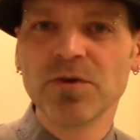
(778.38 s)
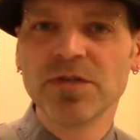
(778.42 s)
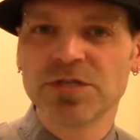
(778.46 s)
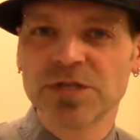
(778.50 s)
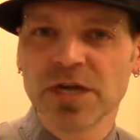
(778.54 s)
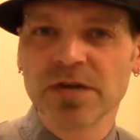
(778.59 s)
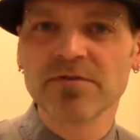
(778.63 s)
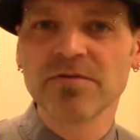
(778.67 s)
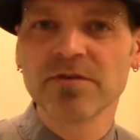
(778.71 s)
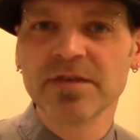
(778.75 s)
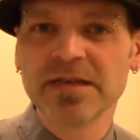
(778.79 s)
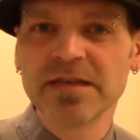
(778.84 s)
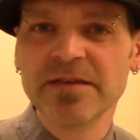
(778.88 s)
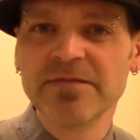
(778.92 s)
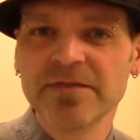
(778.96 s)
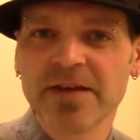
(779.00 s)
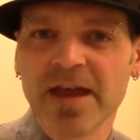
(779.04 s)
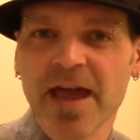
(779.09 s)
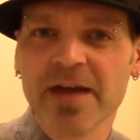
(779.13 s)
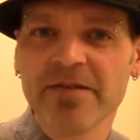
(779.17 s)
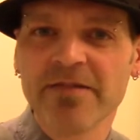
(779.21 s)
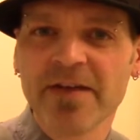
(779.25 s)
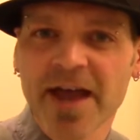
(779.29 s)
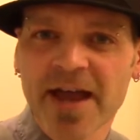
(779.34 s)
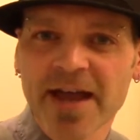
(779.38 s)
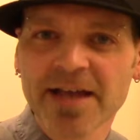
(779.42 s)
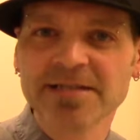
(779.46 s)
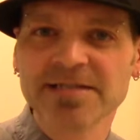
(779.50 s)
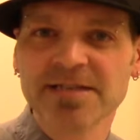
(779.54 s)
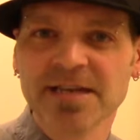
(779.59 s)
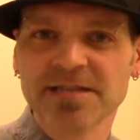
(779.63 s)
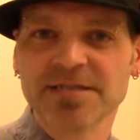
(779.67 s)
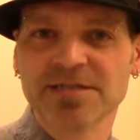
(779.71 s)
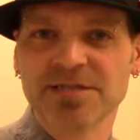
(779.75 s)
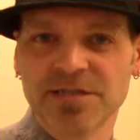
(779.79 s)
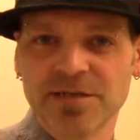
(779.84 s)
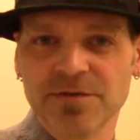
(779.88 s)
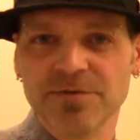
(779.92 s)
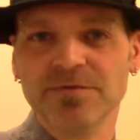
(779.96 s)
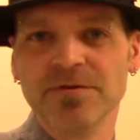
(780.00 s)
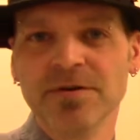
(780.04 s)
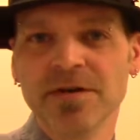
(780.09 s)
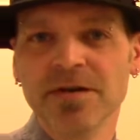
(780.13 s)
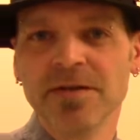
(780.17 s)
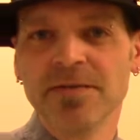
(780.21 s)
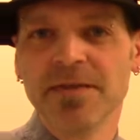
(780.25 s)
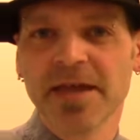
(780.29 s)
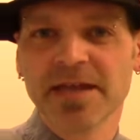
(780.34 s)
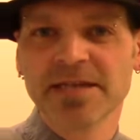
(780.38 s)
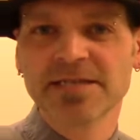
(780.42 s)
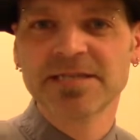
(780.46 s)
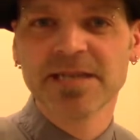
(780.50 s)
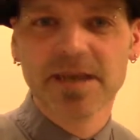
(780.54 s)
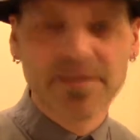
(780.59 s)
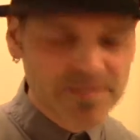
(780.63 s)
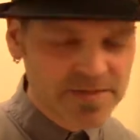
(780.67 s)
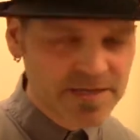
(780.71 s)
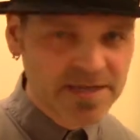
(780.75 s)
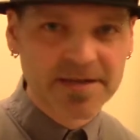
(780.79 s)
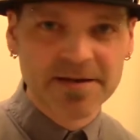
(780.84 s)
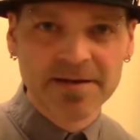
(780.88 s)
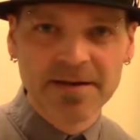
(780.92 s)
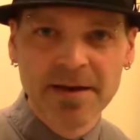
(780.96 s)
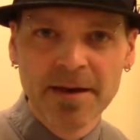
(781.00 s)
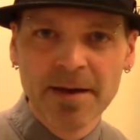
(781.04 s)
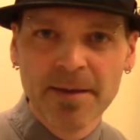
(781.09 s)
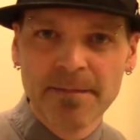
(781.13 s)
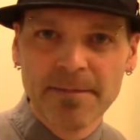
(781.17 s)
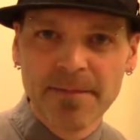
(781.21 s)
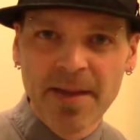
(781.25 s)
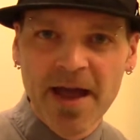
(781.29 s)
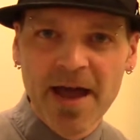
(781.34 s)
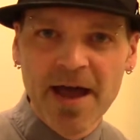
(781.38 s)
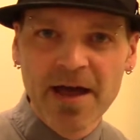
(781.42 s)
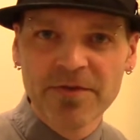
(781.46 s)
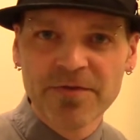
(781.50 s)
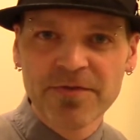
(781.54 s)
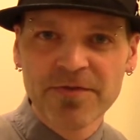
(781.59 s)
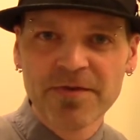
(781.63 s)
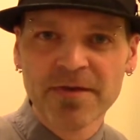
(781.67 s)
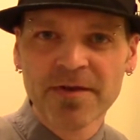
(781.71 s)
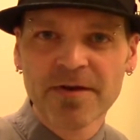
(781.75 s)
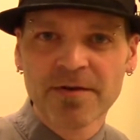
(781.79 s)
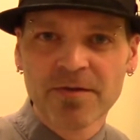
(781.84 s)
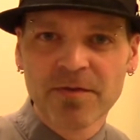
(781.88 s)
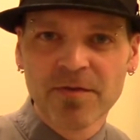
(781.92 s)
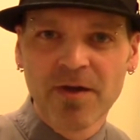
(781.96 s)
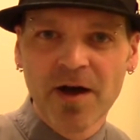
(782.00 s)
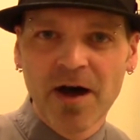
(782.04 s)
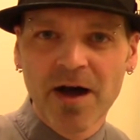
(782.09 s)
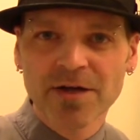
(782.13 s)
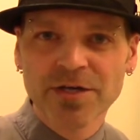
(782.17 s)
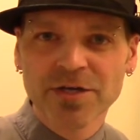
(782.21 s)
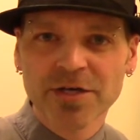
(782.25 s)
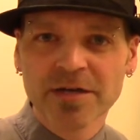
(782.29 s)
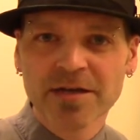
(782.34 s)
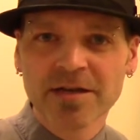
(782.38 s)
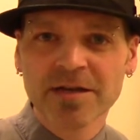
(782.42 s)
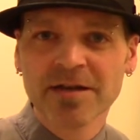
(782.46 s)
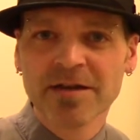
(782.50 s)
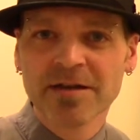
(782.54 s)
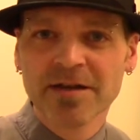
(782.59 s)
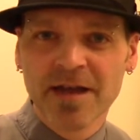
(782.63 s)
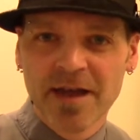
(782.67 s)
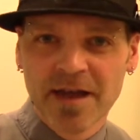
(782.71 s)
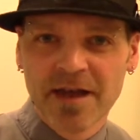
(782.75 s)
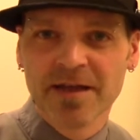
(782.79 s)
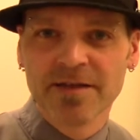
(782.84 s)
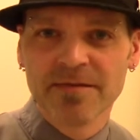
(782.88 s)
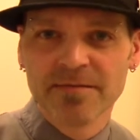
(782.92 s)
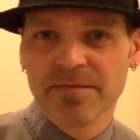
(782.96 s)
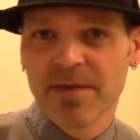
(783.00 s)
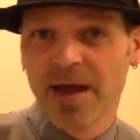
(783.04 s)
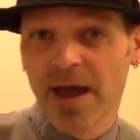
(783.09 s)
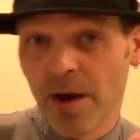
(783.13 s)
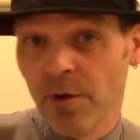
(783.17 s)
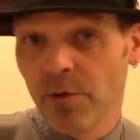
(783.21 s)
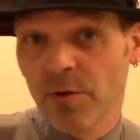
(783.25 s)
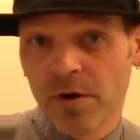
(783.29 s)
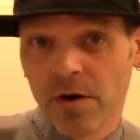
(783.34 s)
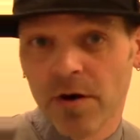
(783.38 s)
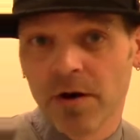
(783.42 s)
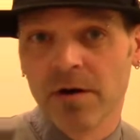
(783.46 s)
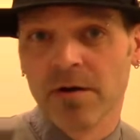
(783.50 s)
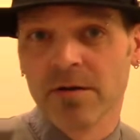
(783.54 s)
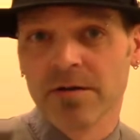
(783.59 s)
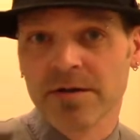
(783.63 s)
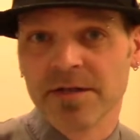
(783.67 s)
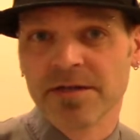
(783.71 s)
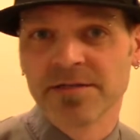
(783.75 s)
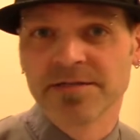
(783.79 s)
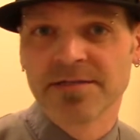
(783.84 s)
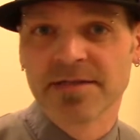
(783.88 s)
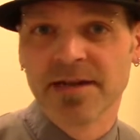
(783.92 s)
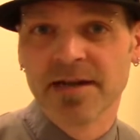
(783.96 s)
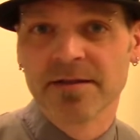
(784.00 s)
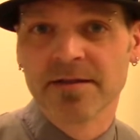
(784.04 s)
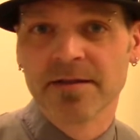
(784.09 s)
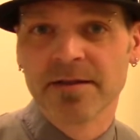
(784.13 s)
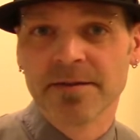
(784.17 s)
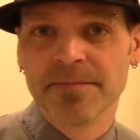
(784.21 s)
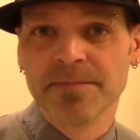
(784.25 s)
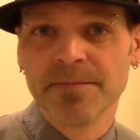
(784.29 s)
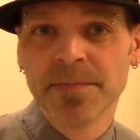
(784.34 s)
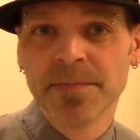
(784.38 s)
generally even have access to, except in math, logic, and alcohol, incidentally.